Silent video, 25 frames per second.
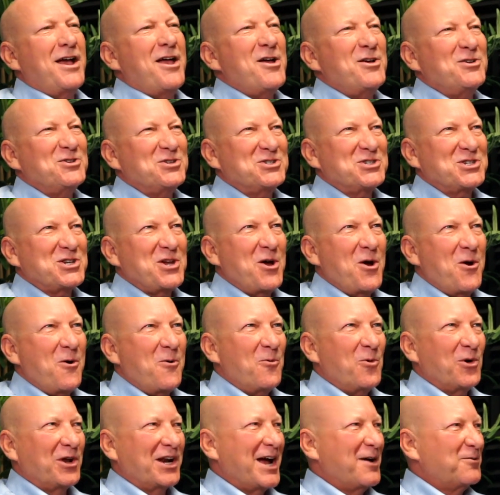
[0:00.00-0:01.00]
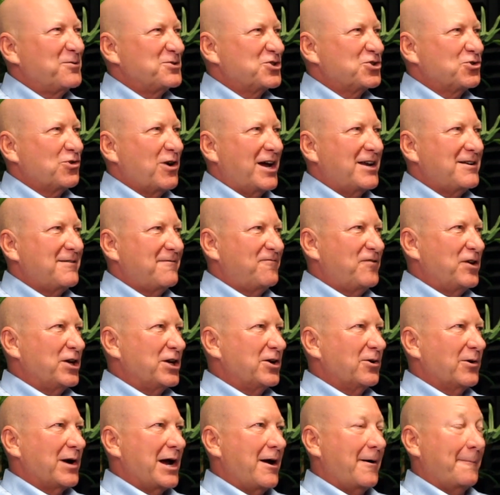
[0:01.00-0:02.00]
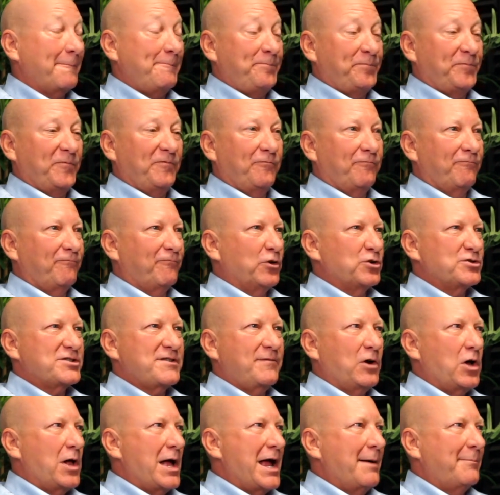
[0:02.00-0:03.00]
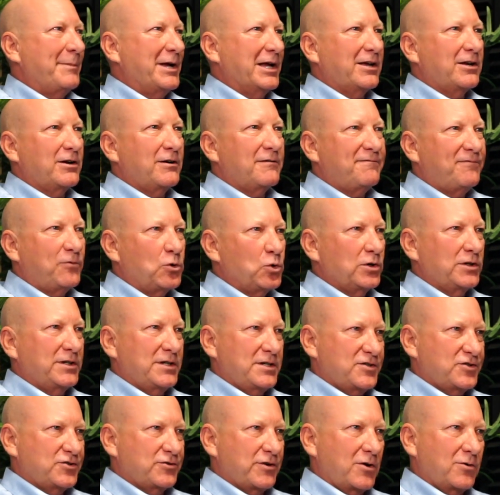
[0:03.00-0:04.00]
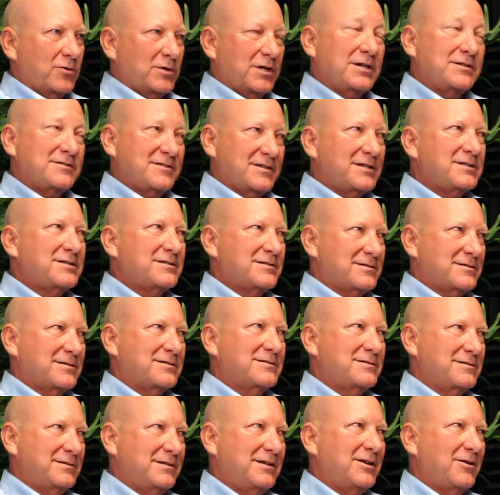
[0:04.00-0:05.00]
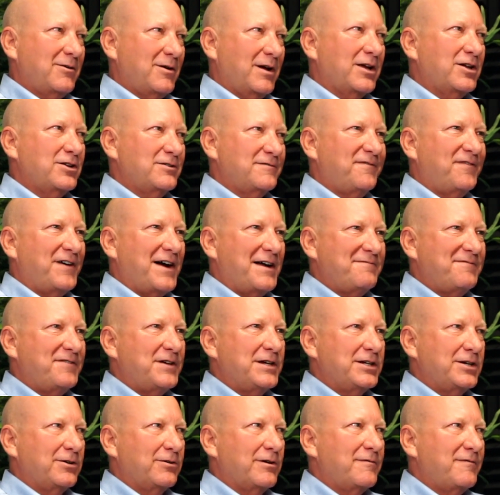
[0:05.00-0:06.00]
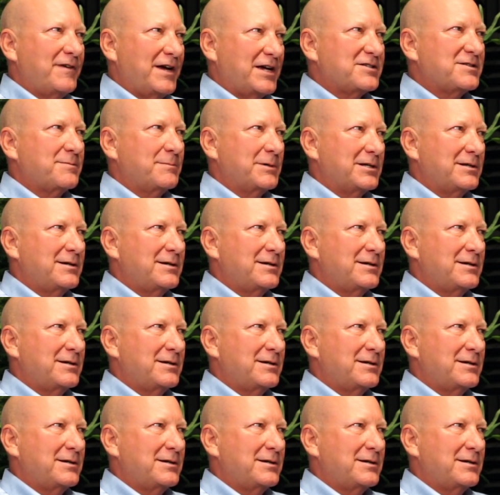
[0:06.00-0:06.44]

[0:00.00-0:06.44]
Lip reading: So when I was trying to figure out, first of all, how am I going to afford this drone? Because it's, a good 5-figure investment.